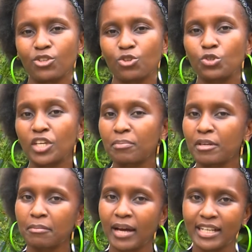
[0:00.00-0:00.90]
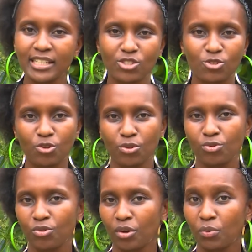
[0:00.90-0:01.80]
you know, to keep in mind as you go
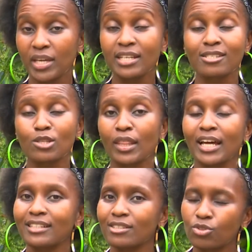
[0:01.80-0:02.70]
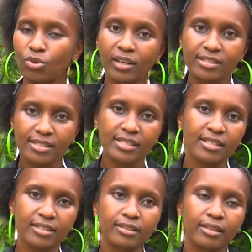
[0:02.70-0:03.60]
through the week so that you are
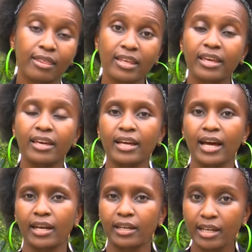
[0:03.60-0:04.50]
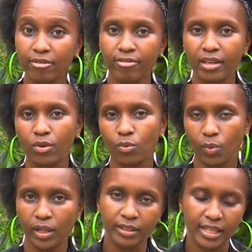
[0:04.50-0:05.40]
still thinking and living
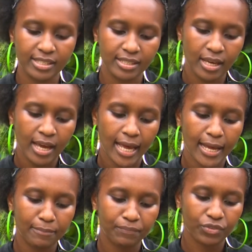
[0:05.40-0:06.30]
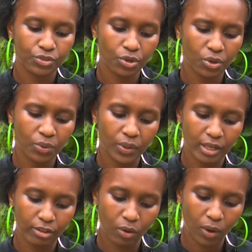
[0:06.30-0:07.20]
wellness. Um, so,
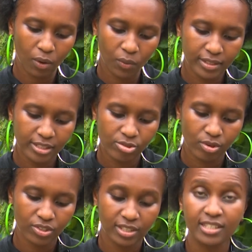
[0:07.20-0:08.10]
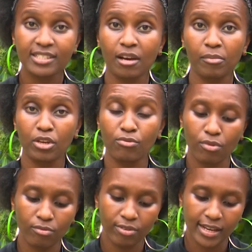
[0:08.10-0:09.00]
the, our wellness quote today is coming in
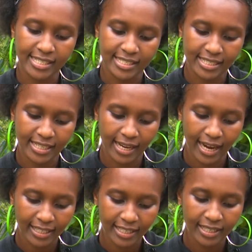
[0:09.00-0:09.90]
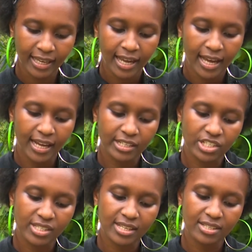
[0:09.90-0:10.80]
from Felicity Lucky and
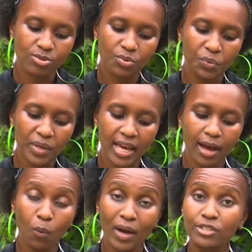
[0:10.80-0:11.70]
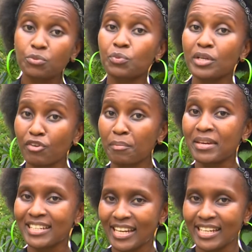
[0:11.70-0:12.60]
she says, We are what we
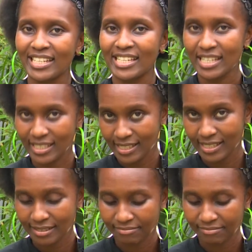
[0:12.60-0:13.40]
repeatedly eat.